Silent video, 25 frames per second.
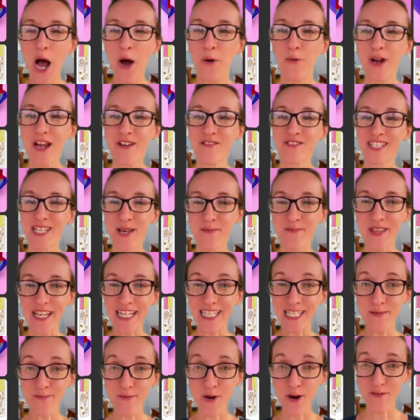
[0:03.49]
We have
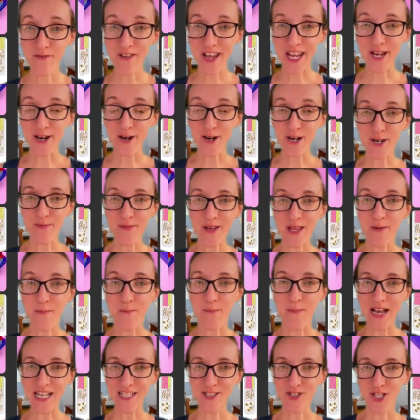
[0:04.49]
something to motivate her to be the
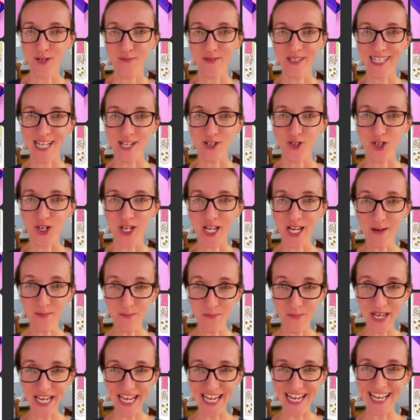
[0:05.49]
best gymnast that she can
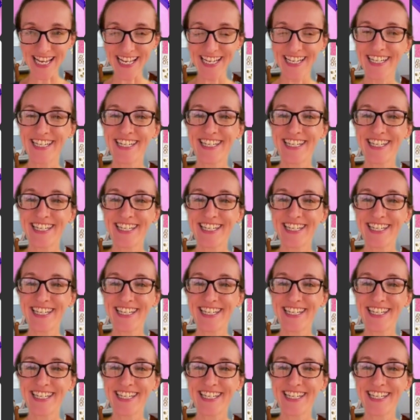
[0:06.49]
be,